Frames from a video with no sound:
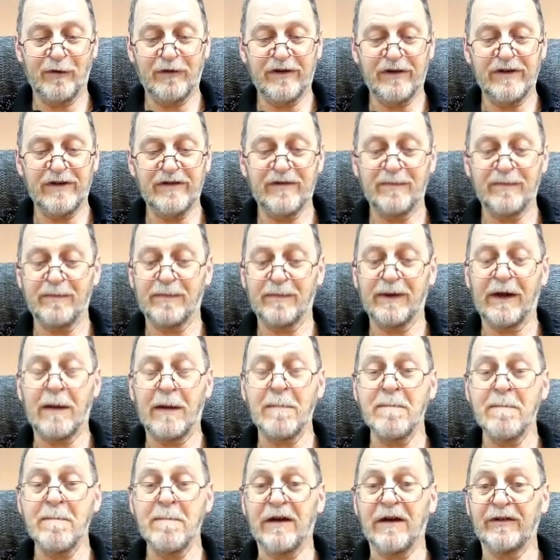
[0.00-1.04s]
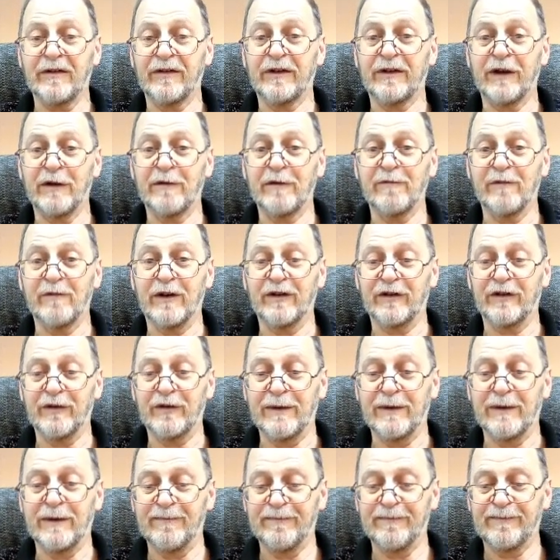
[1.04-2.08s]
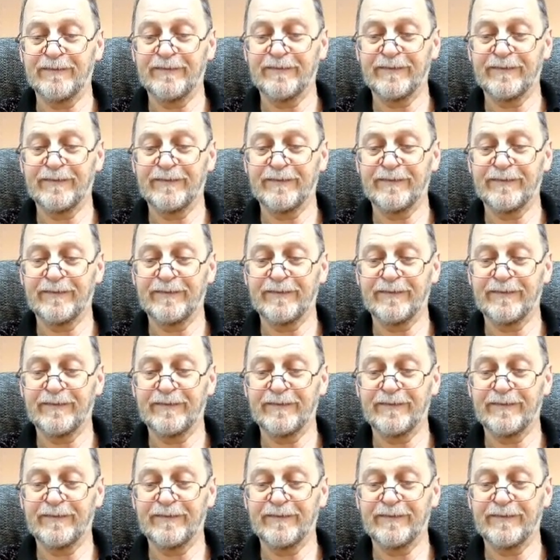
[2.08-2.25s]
Pottage, but I must go and rescue him.